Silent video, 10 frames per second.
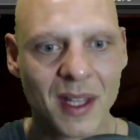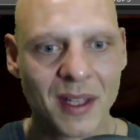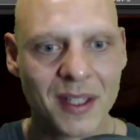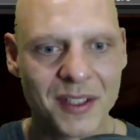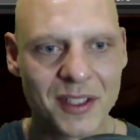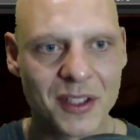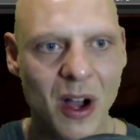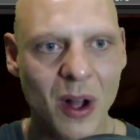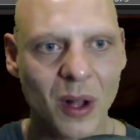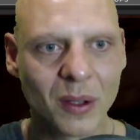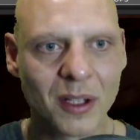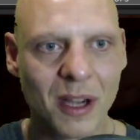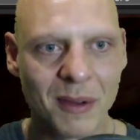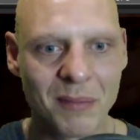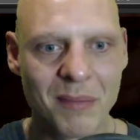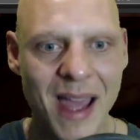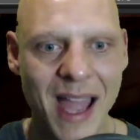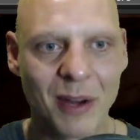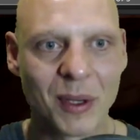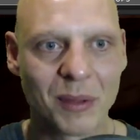this is all coming
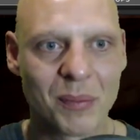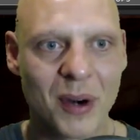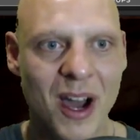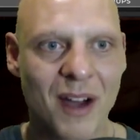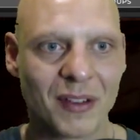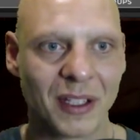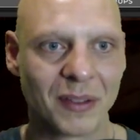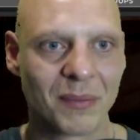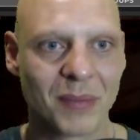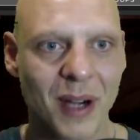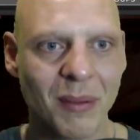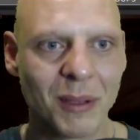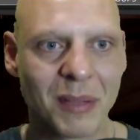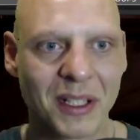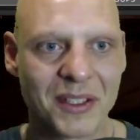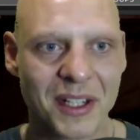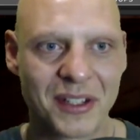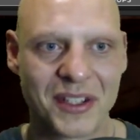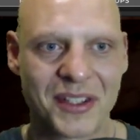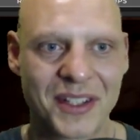back with profit. Probably because there's
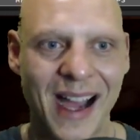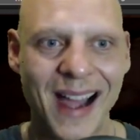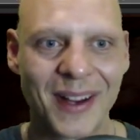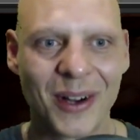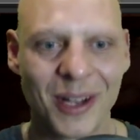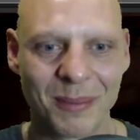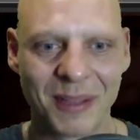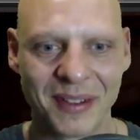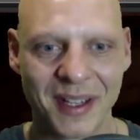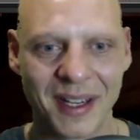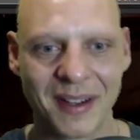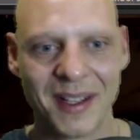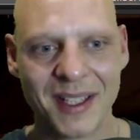a sky golem in there.